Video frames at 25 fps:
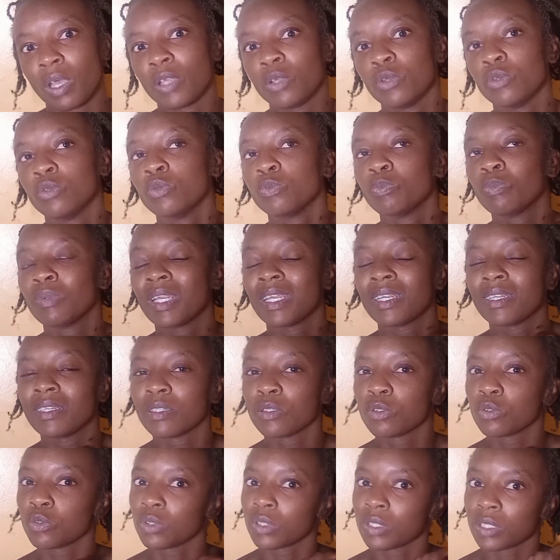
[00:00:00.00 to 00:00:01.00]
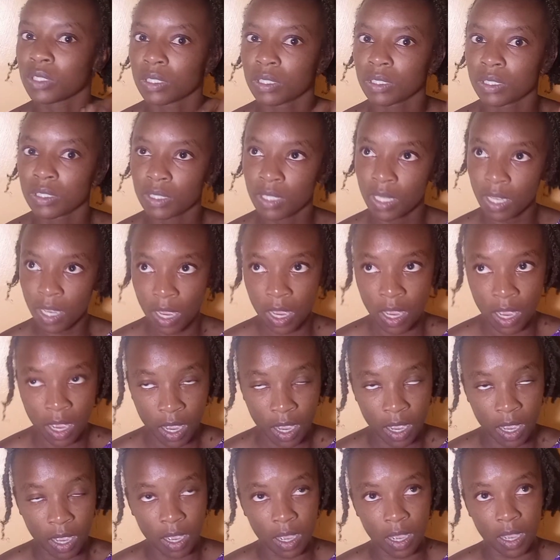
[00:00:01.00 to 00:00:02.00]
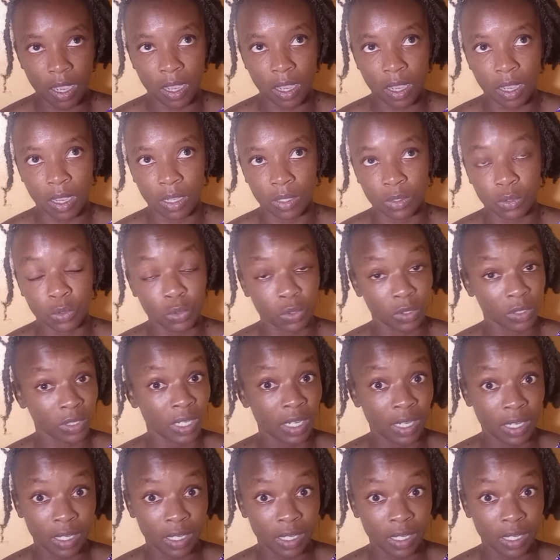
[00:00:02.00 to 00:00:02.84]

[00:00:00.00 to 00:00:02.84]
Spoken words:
Are you planning to teach, to try